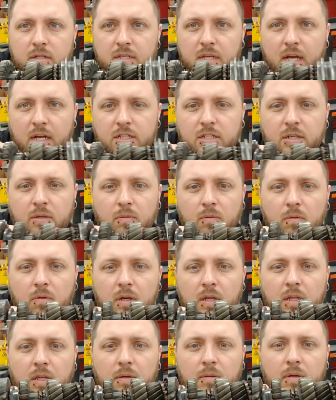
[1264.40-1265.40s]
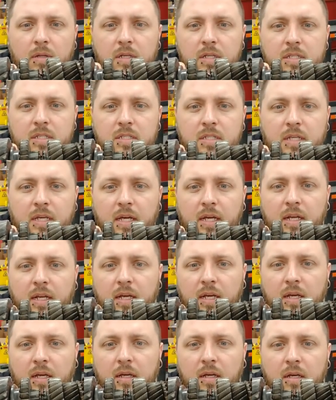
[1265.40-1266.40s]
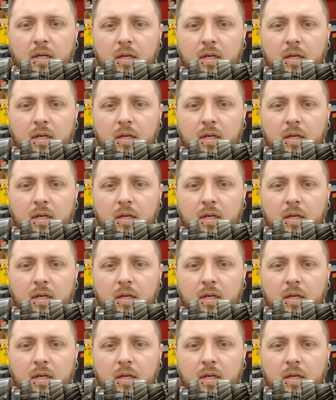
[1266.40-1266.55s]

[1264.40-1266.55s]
is actually really, really skinny.